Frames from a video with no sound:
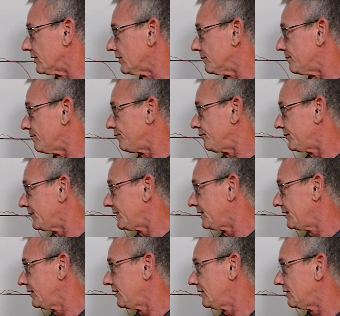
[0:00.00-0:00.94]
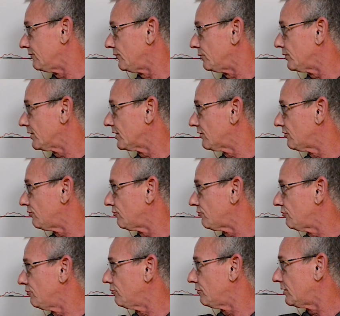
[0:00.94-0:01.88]
you. If you want to do
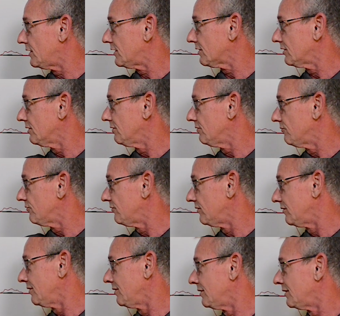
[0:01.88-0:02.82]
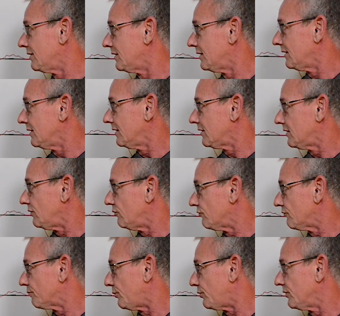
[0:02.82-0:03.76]
2 octaves, Q
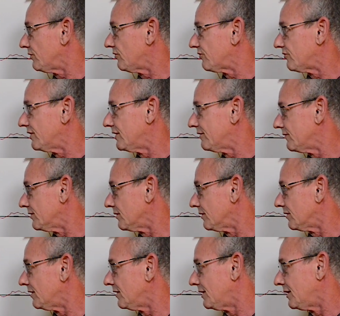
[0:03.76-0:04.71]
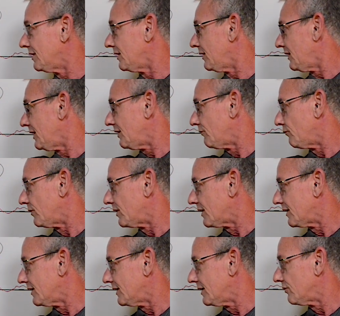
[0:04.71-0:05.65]
is 0.7. And we got
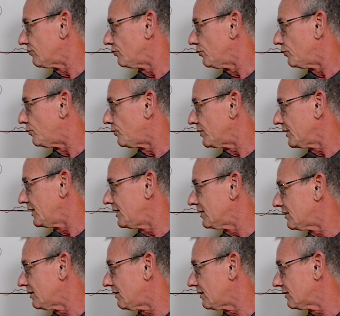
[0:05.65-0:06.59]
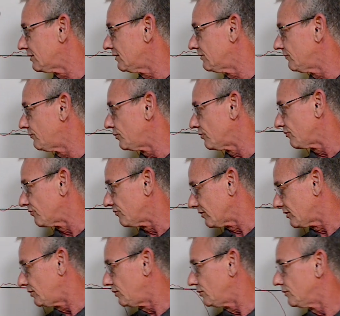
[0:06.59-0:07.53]
it down to a 1/8 octave, which is a
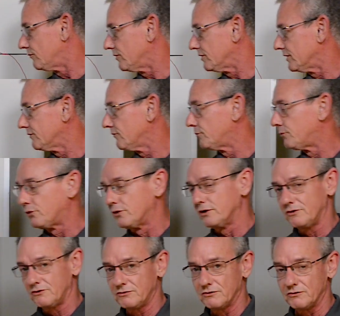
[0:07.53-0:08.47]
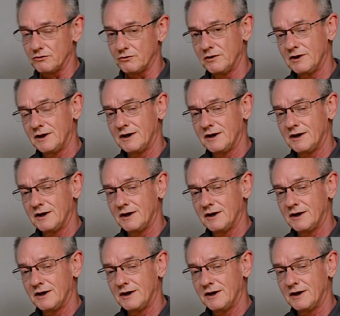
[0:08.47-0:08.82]
Q of 11.2.